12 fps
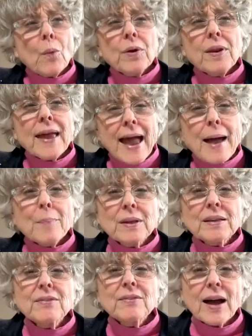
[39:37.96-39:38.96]
what would have
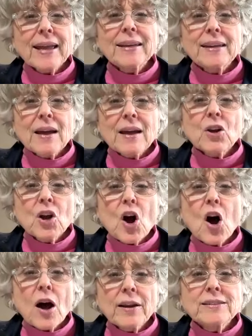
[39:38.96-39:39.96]
happened if I had never
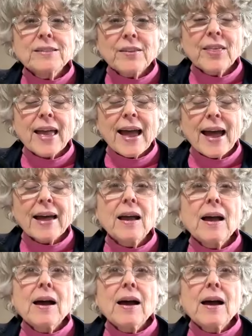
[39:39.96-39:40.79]
gone to that